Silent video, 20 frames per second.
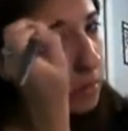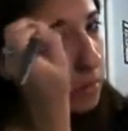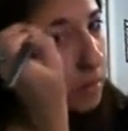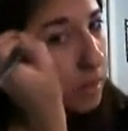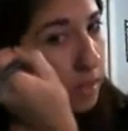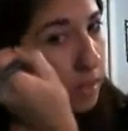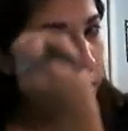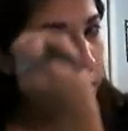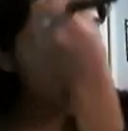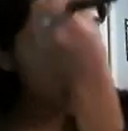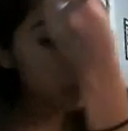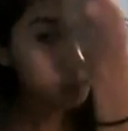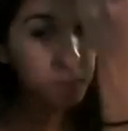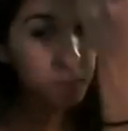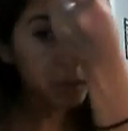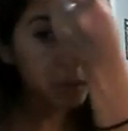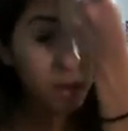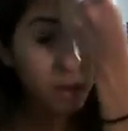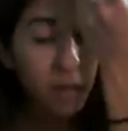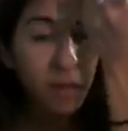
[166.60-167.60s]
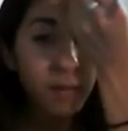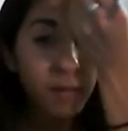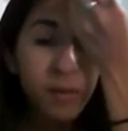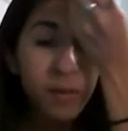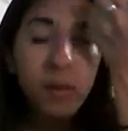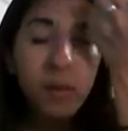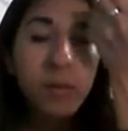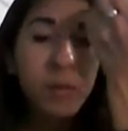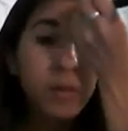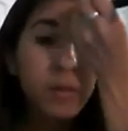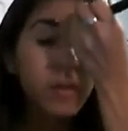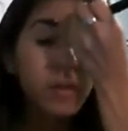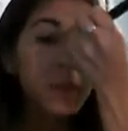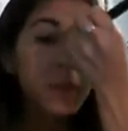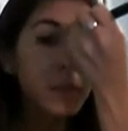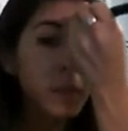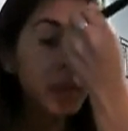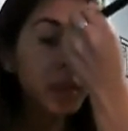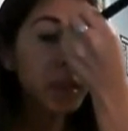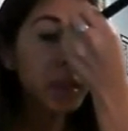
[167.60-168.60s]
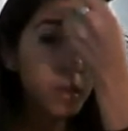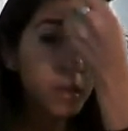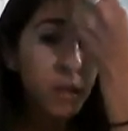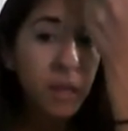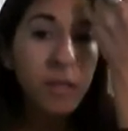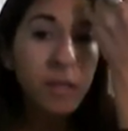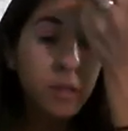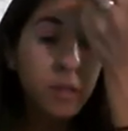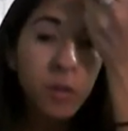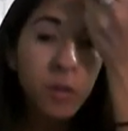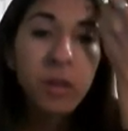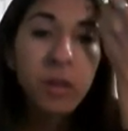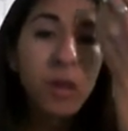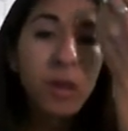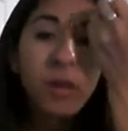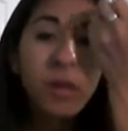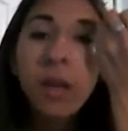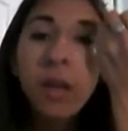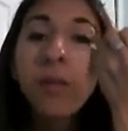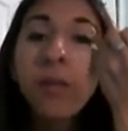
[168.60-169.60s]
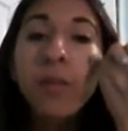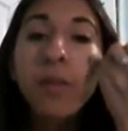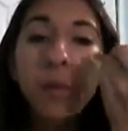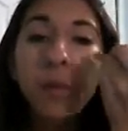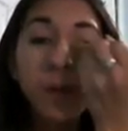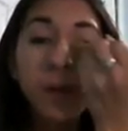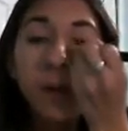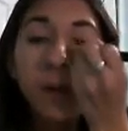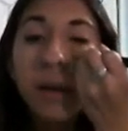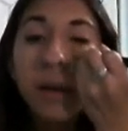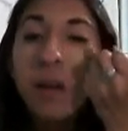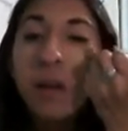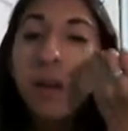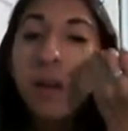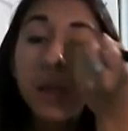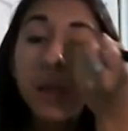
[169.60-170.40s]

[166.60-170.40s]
you kind of just put it make sure that it's going on everywhere.